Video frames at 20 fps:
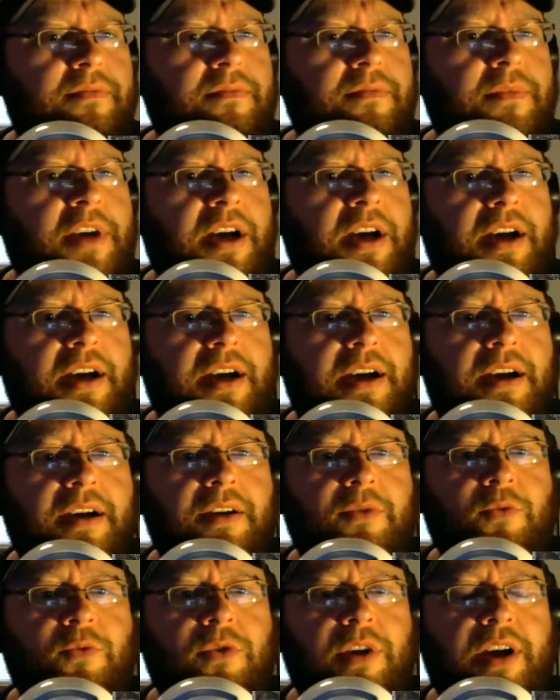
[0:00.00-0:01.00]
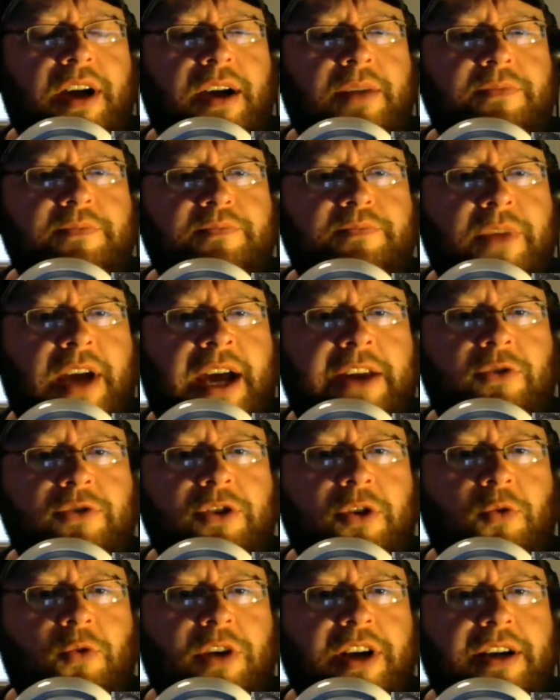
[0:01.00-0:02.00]
I don't
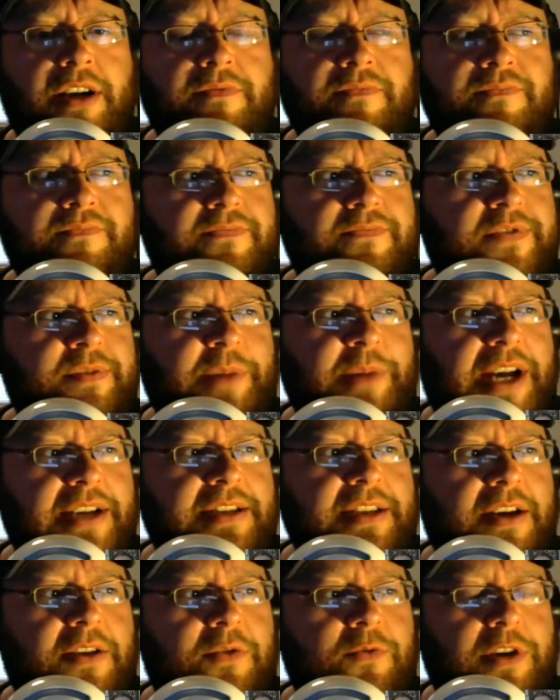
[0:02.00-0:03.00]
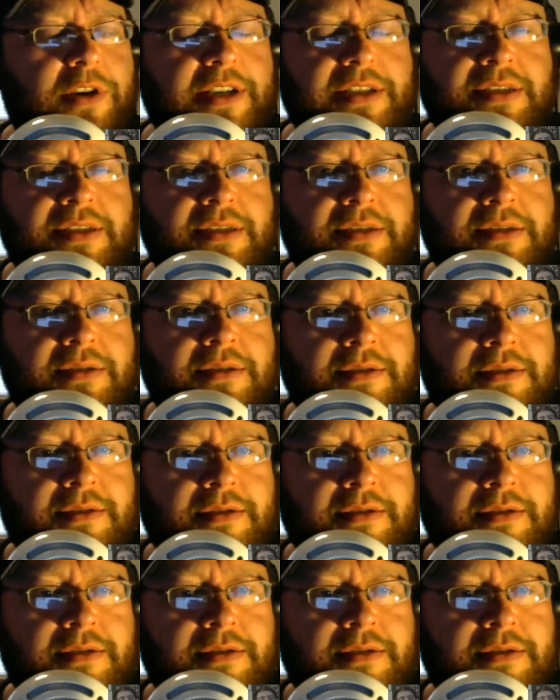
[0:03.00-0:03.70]
know where SmackDown was.